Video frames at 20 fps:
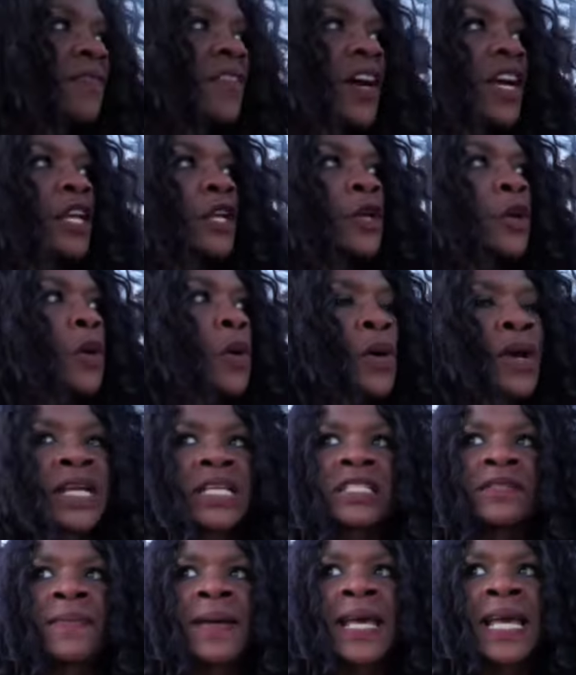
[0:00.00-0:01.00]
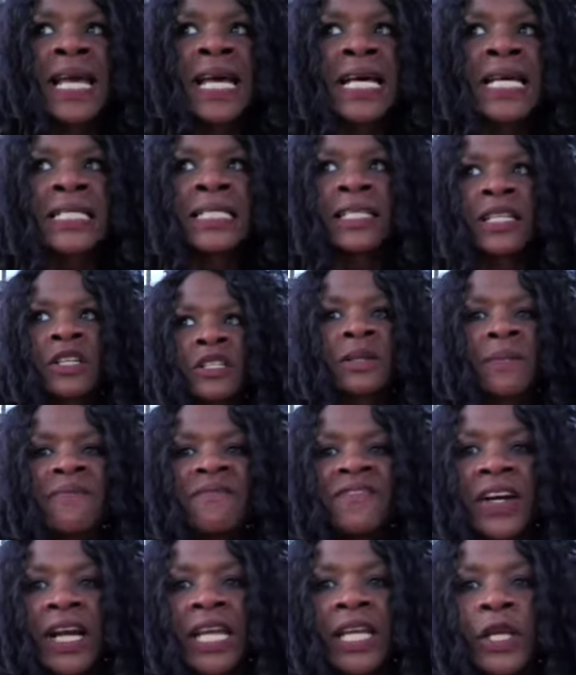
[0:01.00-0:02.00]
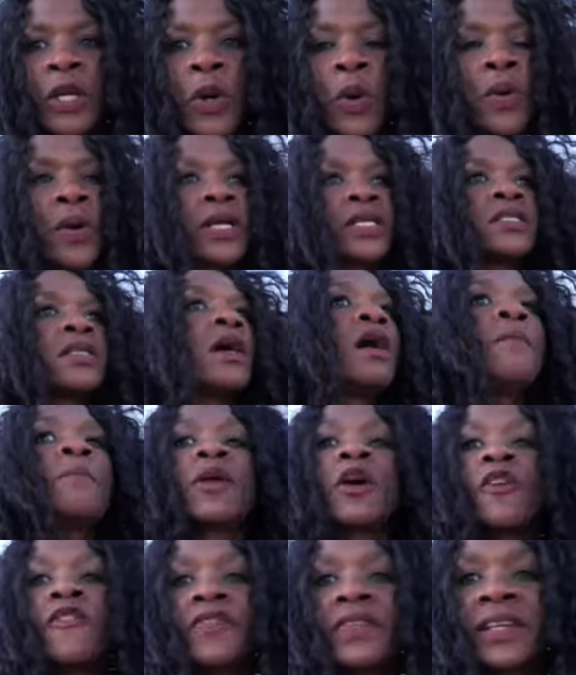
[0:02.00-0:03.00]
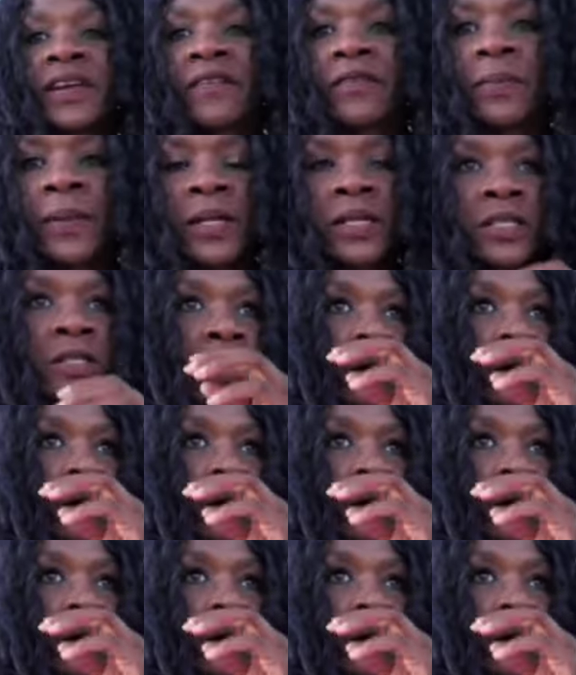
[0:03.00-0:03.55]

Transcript: fucking noise, man. There's some fucking noise. But hopefully everybody's